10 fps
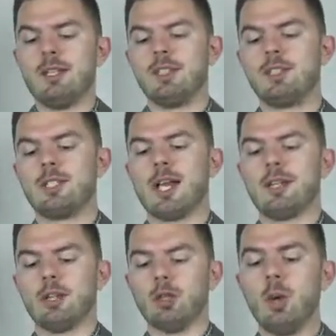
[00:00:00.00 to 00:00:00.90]
This guy,
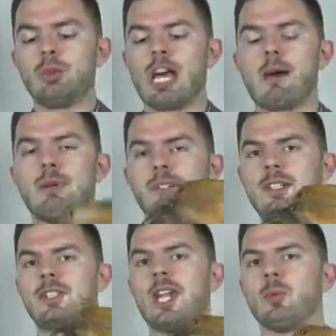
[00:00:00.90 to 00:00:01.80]
the low top of
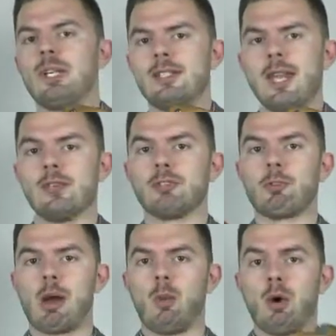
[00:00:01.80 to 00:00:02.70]
this guy retails for
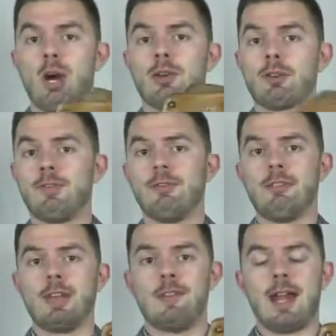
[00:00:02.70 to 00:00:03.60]
about
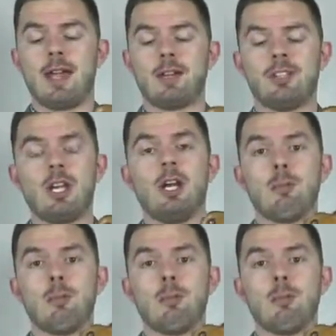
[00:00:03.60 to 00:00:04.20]
$155.